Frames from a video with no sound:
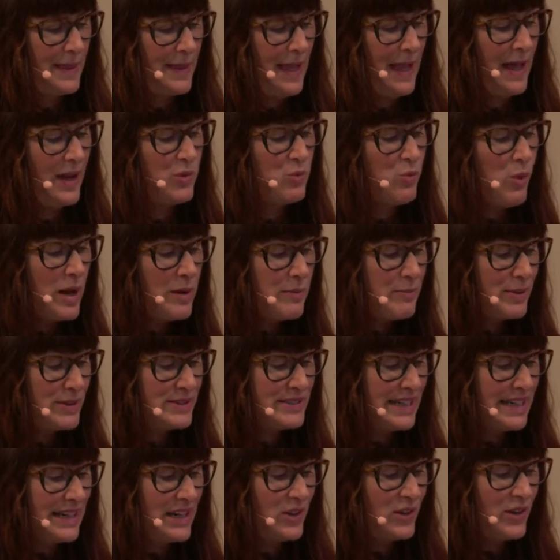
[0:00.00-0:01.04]
On one
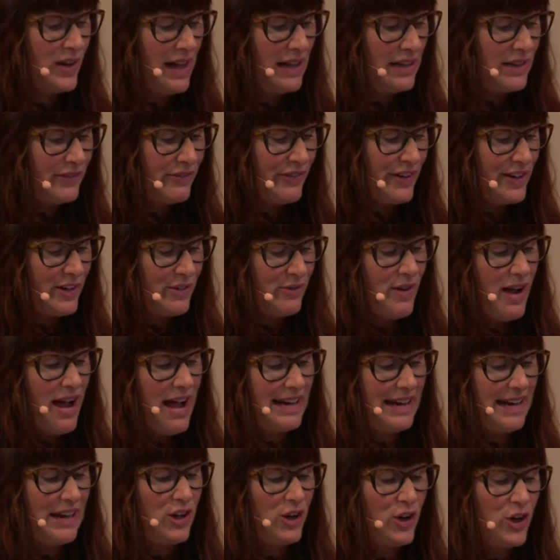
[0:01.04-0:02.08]
particular elevator
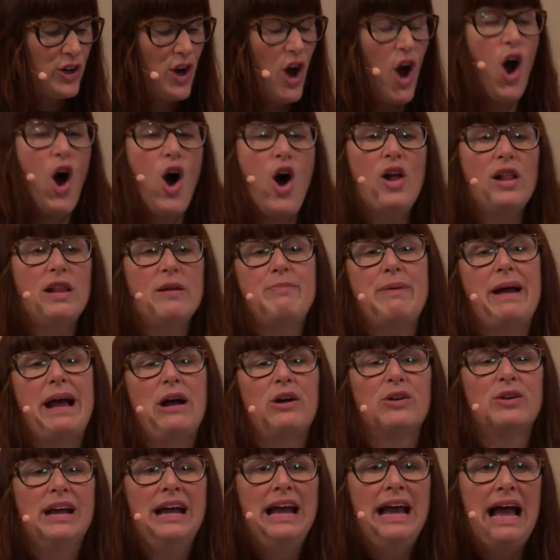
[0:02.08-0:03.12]
ride, I heard all
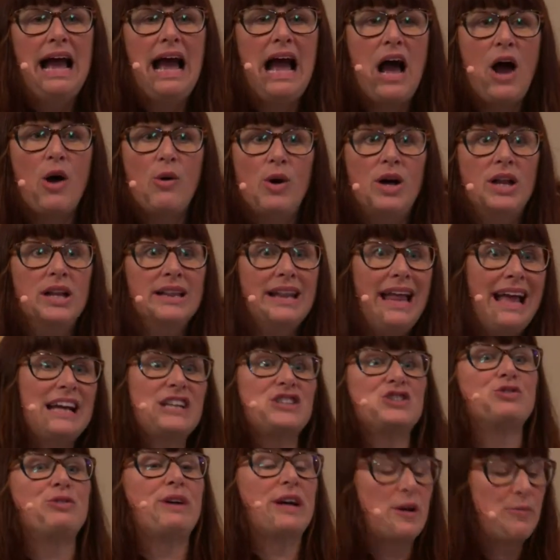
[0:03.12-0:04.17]
about how
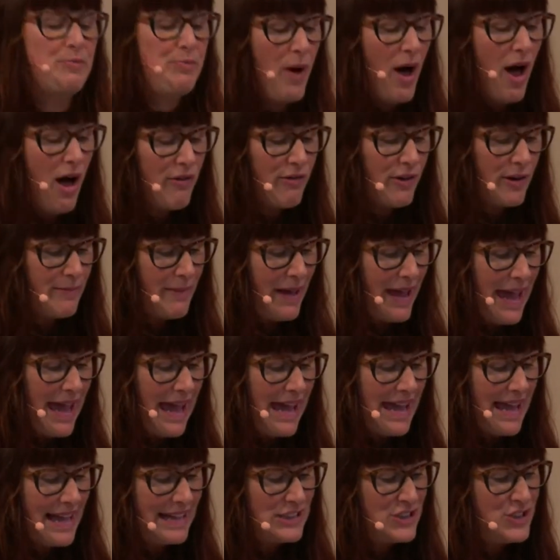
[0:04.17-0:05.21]
electric Ballroom
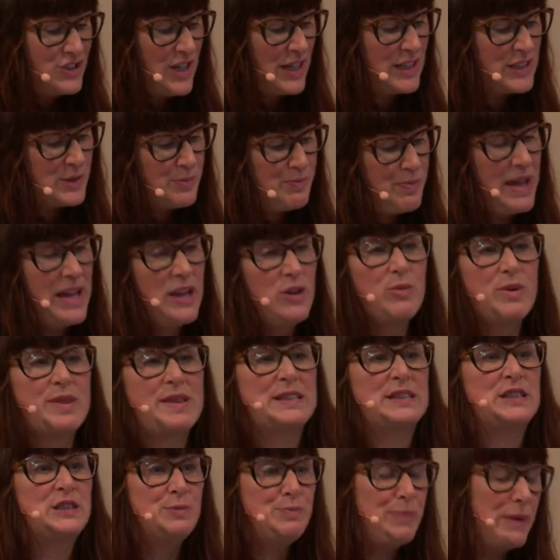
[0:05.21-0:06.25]
A had just been with
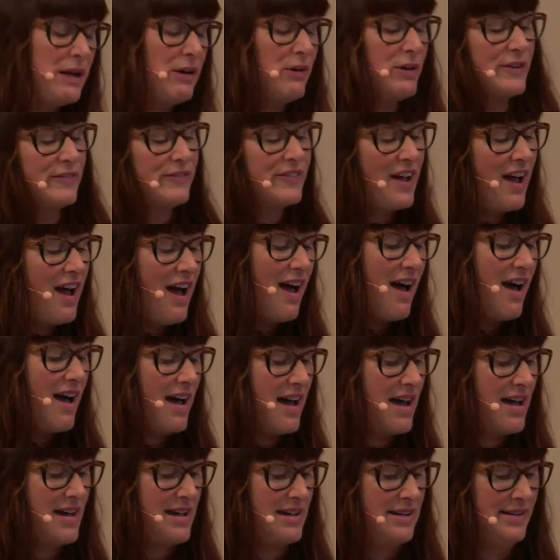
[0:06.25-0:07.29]
the Spirit of
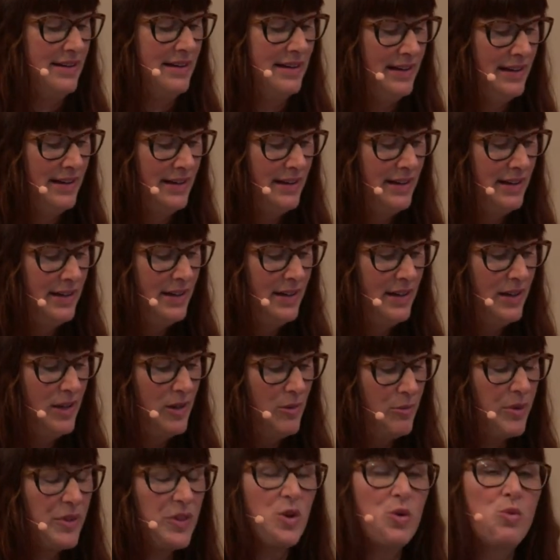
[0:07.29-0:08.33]
God.
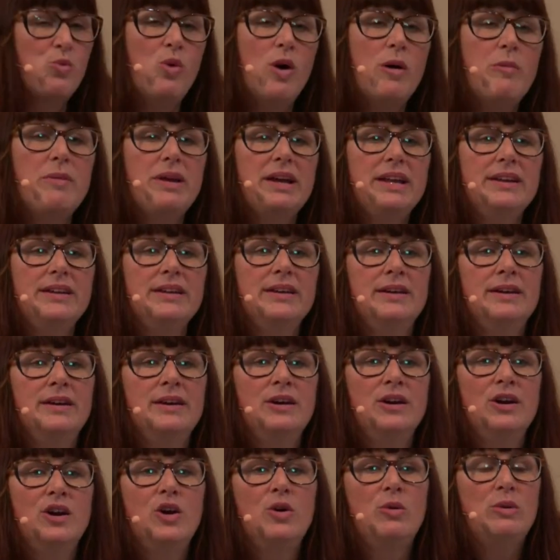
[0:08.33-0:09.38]
But the woman
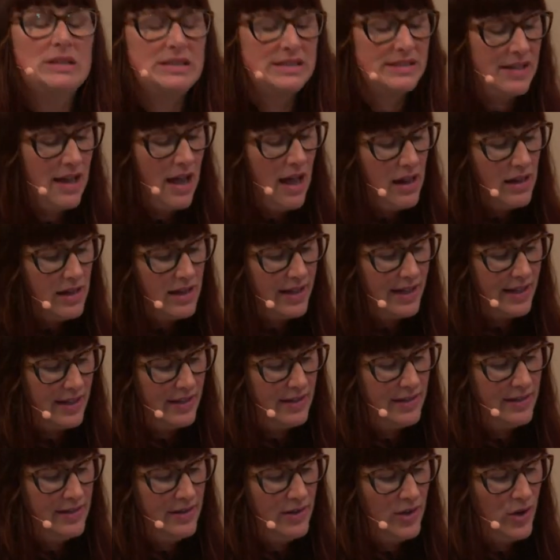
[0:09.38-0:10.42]
who was
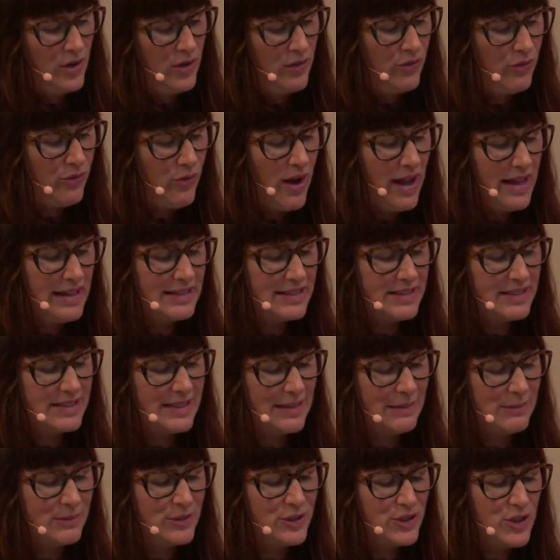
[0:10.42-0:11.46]
telling her friends
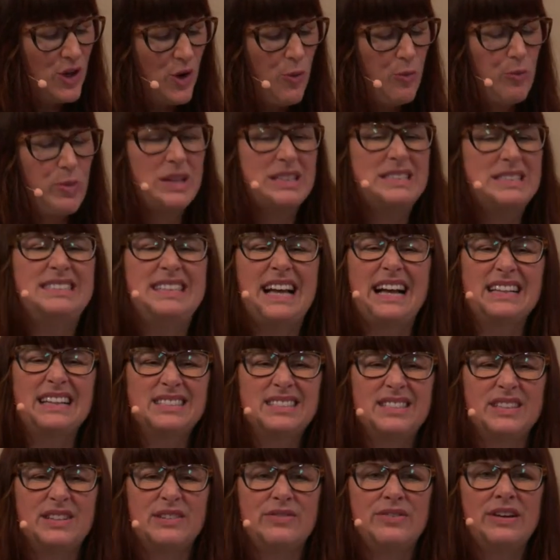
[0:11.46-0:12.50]
seemed so
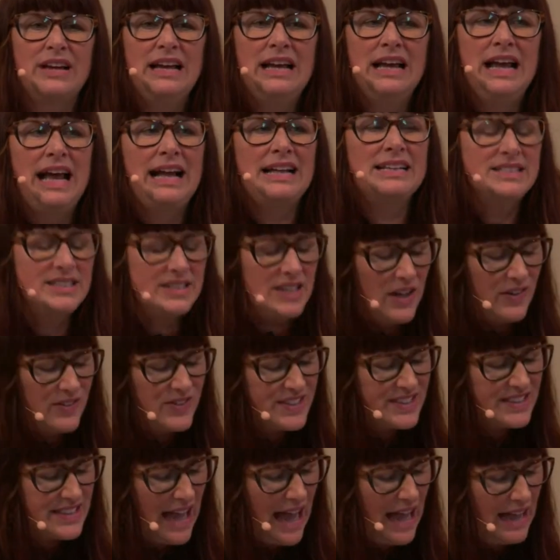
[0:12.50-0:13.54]
possessive and
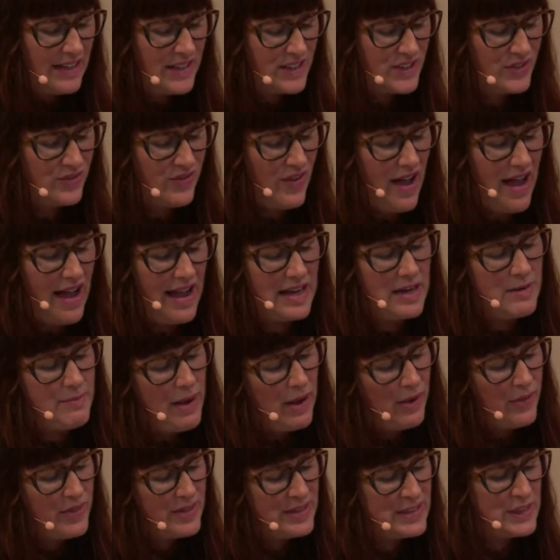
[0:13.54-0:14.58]
self-satisfied
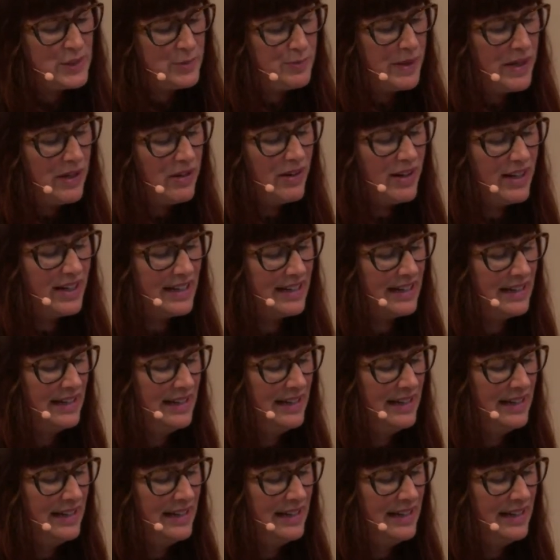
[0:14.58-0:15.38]
about the Spirit,